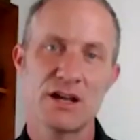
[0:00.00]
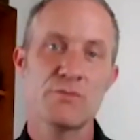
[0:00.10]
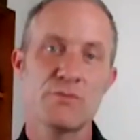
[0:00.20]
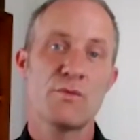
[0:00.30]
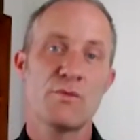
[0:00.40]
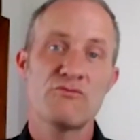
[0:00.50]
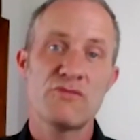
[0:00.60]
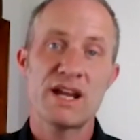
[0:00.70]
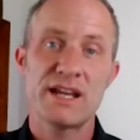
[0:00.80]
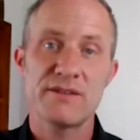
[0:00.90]
And it
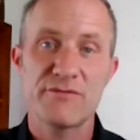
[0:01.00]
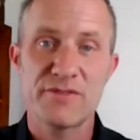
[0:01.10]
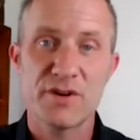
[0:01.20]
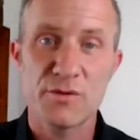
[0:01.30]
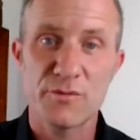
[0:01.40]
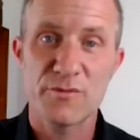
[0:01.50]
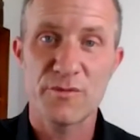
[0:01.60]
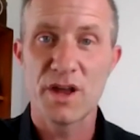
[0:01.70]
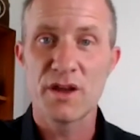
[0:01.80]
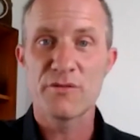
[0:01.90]
really,
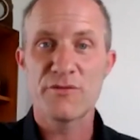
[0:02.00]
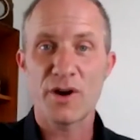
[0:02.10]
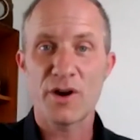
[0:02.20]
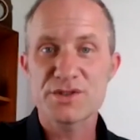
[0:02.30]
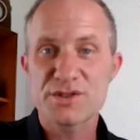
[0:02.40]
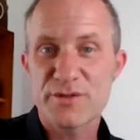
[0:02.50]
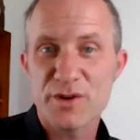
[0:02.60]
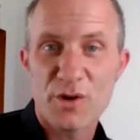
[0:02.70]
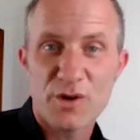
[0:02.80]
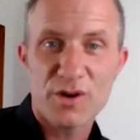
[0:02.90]
followers of
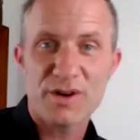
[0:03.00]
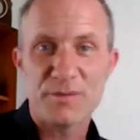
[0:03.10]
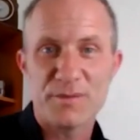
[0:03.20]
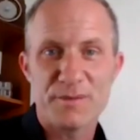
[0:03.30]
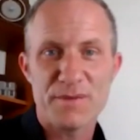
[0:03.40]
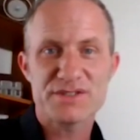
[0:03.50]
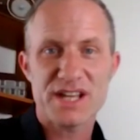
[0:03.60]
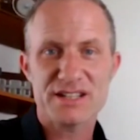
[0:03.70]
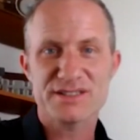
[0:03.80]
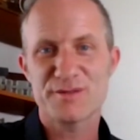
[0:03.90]
your
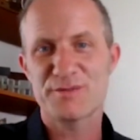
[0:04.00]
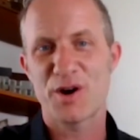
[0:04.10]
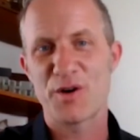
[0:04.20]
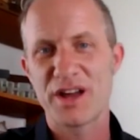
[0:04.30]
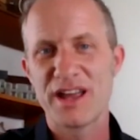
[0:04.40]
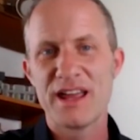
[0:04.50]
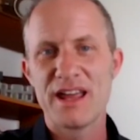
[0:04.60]
most excellent blog,